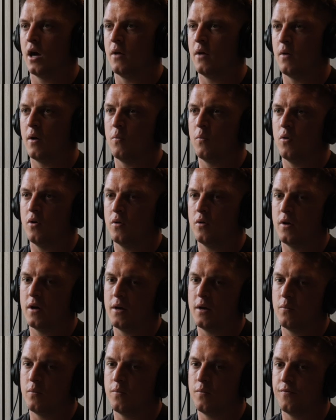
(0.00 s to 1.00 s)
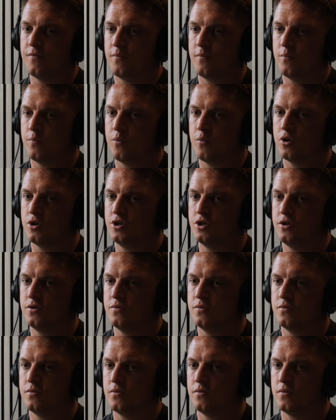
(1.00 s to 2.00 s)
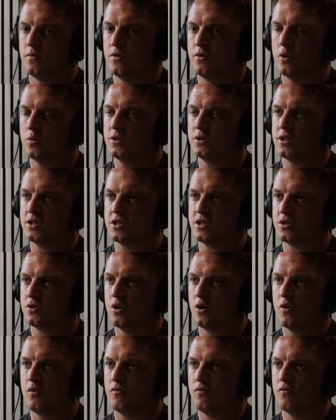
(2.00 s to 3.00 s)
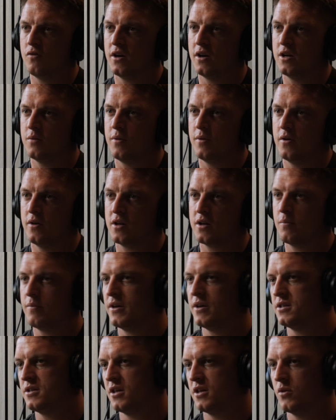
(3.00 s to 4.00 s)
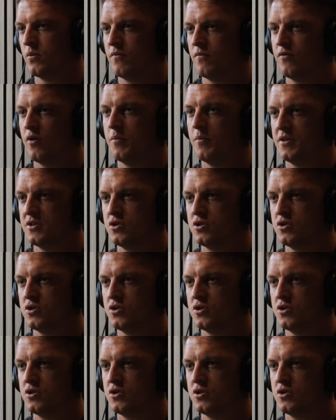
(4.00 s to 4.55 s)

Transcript: And what do you notice is not right about it compared to the other one from the